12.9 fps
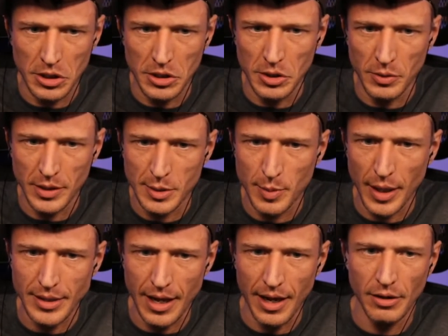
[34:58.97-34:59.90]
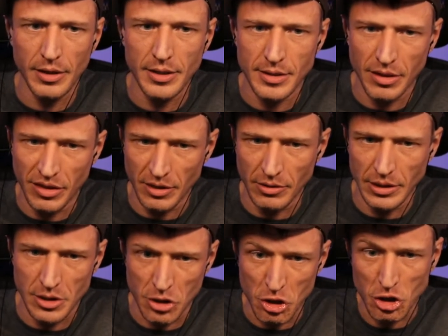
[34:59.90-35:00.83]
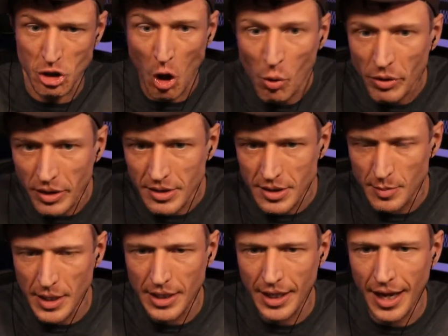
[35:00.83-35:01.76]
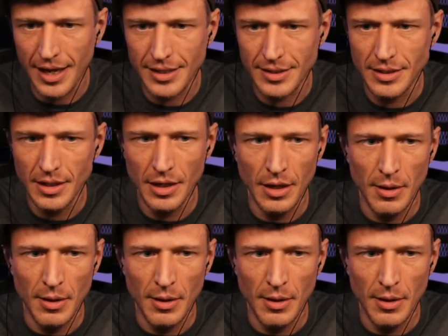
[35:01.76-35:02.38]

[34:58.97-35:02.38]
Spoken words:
You expect anarchist theory to show this to be the case?